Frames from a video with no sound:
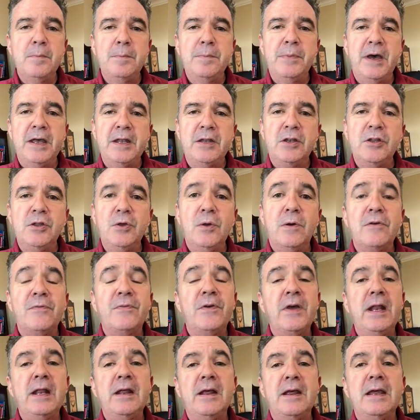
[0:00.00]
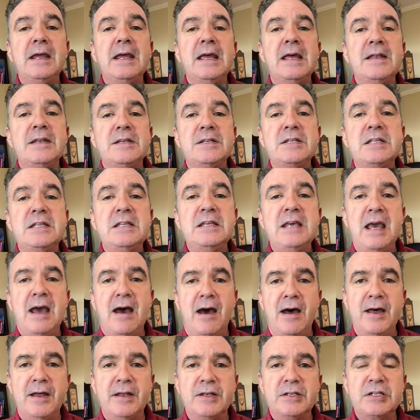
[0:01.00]
but you're fighting against the
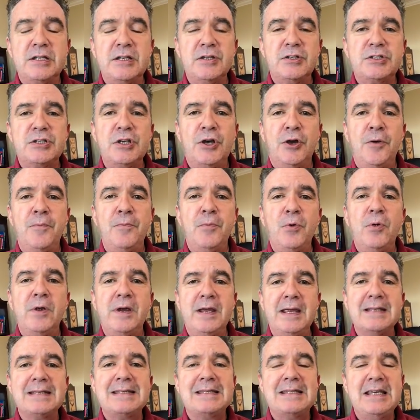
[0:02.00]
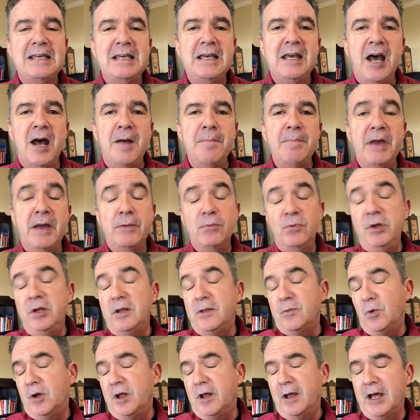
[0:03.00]
odds, and so, or against the, and
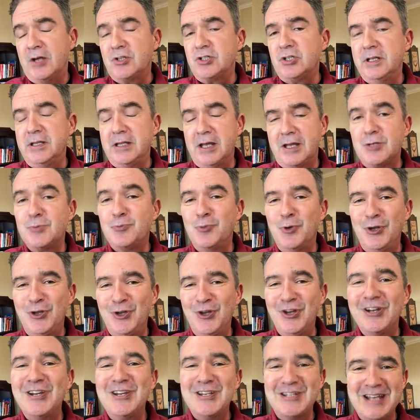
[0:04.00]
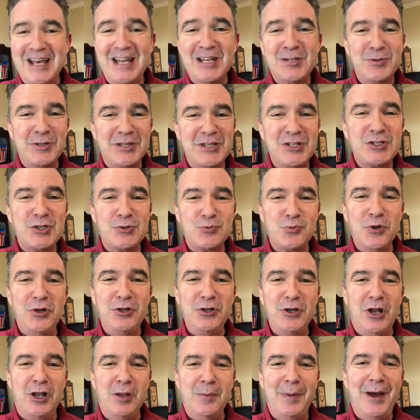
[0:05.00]
really, well, actually, that's pretty good, because that's what this is
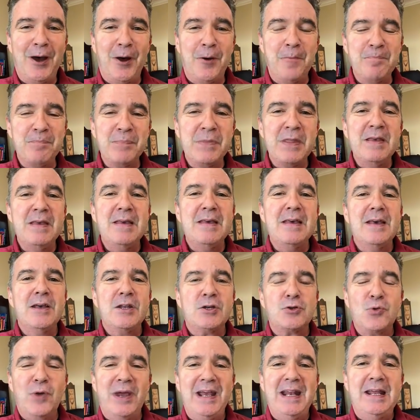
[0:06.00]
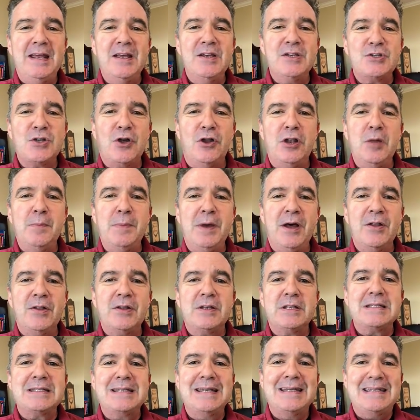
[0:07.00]
really all about. Trading is all
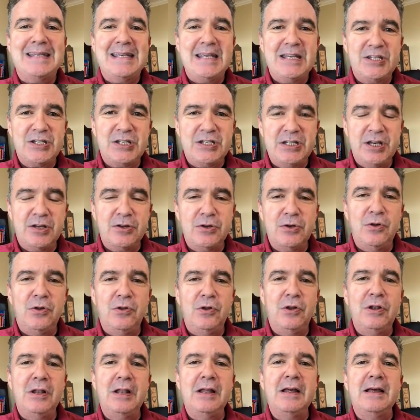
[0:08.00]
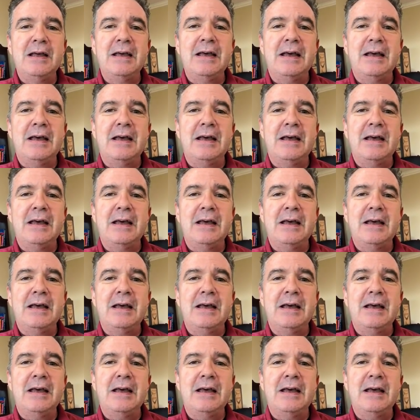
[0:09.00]
about statistical